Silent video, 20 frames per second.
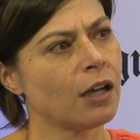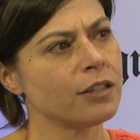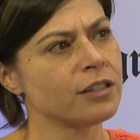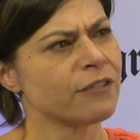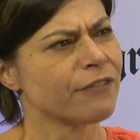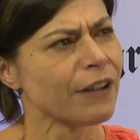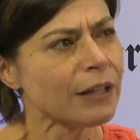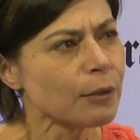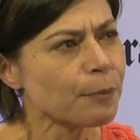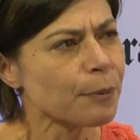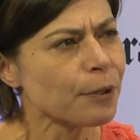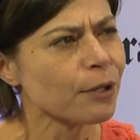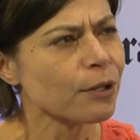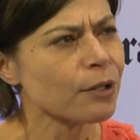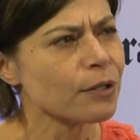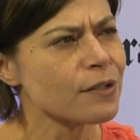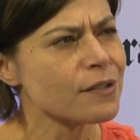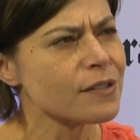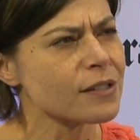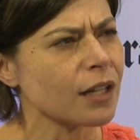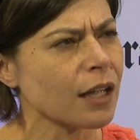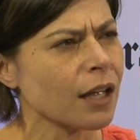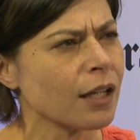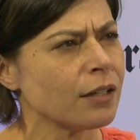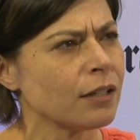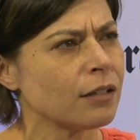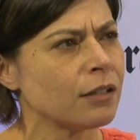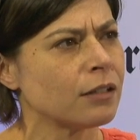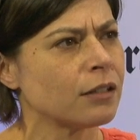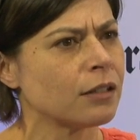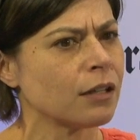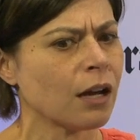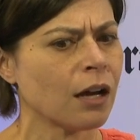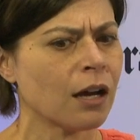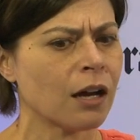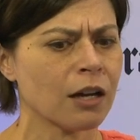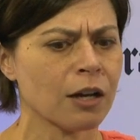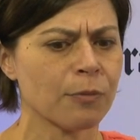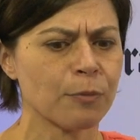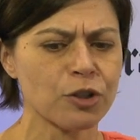developers and
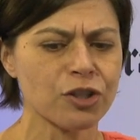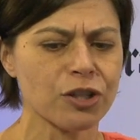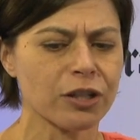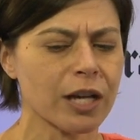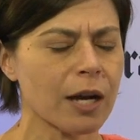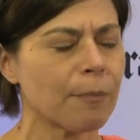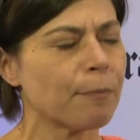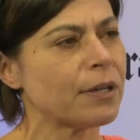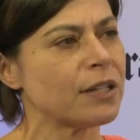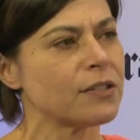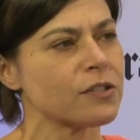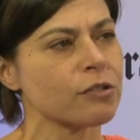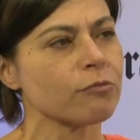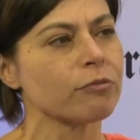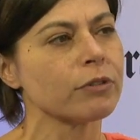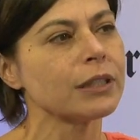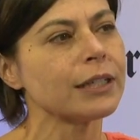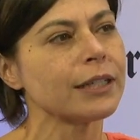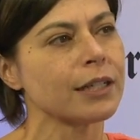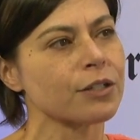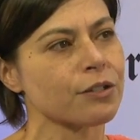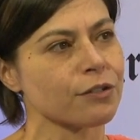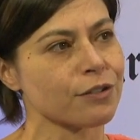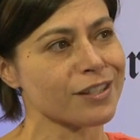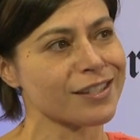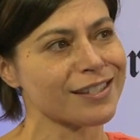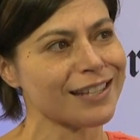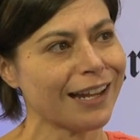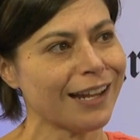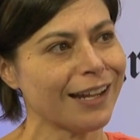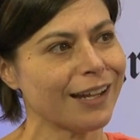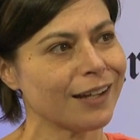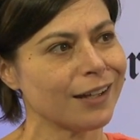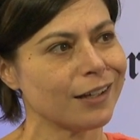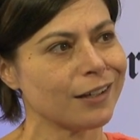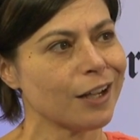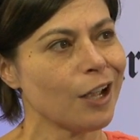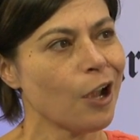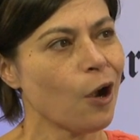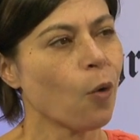commercial companies to really understand